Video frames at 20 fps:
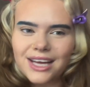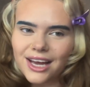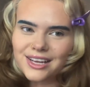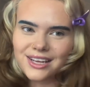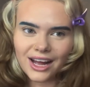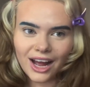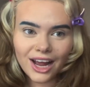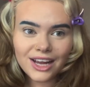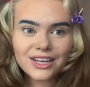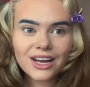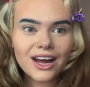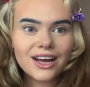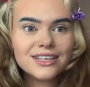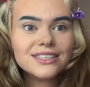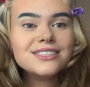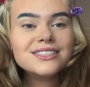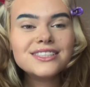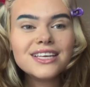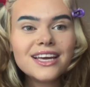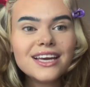I
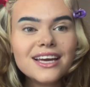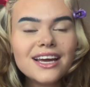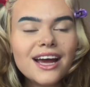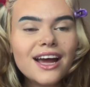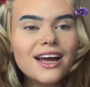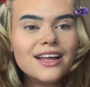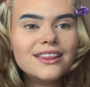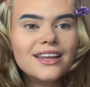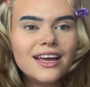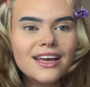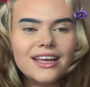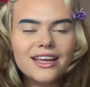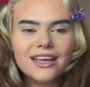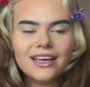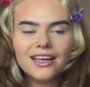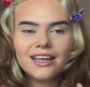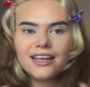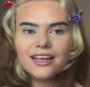see, like,